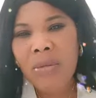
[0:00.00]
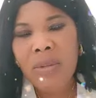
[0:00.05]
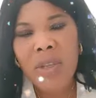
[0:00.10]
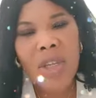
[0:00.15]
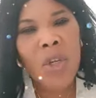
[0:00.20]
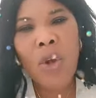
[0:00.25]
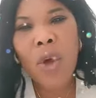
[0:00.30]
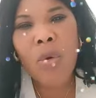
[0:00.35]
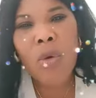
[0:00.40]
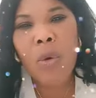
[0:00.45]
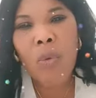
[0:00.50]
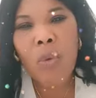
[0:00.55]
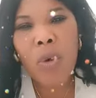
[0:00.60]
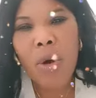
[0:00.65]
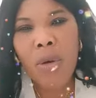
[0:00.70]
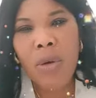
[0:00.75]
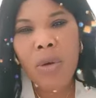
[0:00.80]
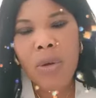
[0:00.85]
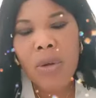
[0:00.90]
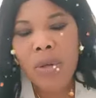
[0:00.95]
It not go
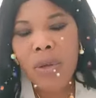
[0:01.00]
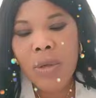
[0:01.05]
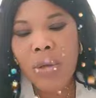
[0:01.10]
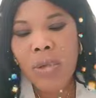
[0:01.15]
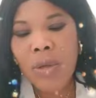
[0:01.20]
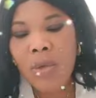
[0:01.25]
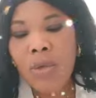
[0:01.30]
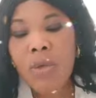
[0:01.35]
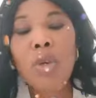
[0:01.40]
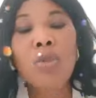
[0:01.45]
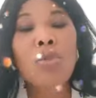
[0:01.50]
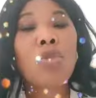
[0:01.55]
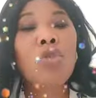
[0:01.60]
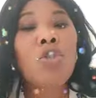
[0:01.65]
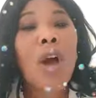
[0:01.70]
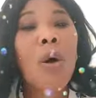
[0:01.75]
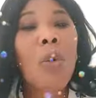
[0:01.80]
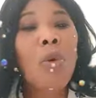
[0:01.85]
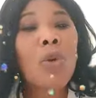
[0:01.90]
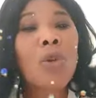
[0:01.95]
work. So you
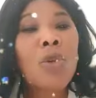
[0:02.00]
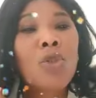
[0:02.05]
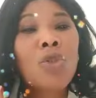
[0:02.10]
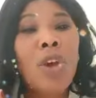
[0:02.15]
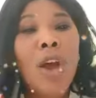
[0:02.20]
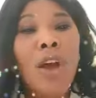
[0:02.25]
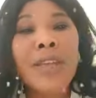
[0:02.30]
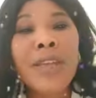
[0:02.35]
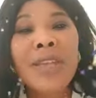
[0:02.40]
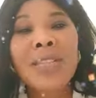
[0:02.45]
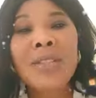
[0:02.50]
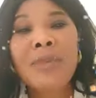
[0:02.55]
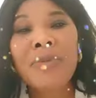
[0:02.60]
just eat